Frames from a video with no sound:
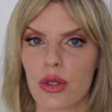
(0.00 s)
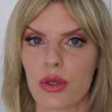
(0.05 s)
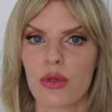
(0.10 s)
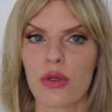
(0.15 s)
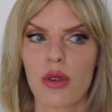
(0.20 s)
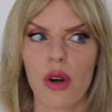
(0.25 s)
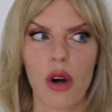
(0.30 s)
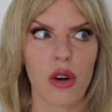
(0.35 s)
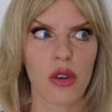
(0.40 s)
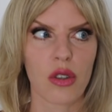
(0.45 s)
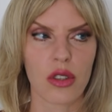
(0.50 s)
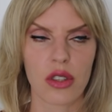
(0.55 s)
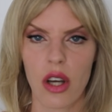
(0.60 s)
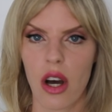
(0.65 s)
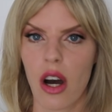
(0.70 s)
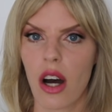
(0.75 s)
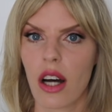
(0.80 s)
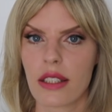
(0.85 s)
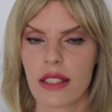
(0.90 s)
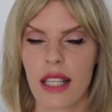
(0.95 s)
true or
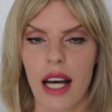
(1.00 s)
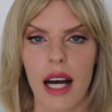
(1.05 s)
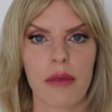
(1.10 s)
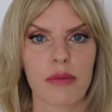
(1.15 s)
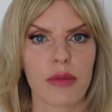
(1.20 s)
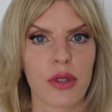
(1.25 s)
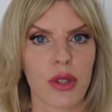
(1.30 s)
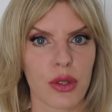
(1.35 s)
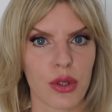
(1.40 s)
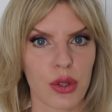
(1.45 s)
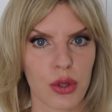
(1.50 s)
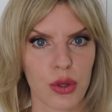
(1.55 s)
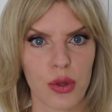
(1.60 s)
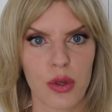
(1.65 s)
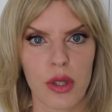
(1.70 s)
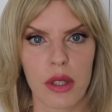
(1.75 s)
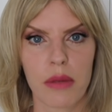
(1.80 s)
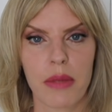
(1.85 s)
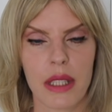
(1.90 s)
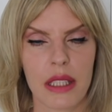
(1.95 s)
not? I'm not
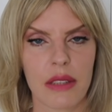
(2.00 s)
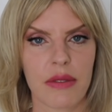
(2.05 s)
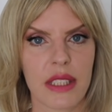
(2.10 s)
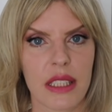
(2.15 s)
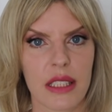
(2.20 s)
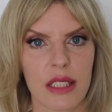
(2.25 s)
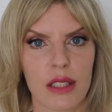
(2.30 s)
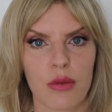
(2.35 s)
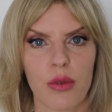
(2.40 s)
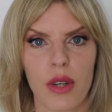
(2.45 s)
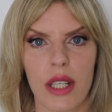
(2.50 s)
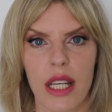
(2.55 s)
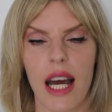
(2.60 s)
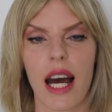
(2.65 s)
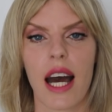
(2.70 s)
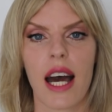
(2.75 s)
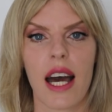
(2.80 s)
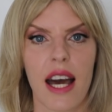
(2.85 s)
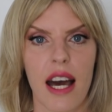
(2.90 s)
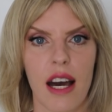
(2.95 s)
sure, but this is what
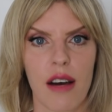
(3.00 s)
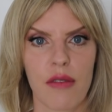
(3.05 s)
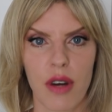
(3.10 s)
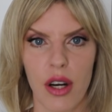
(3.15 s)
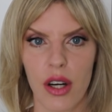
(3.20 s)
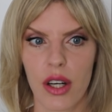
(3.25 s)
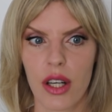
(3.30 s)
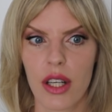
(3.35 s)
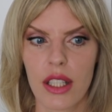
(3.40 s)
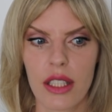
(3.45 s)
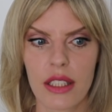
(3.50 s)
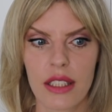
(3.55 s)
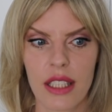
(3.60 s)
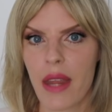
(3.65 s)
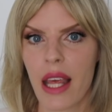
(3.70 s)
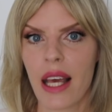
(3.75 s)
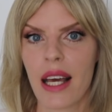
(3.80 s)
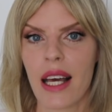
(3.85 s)
I have heard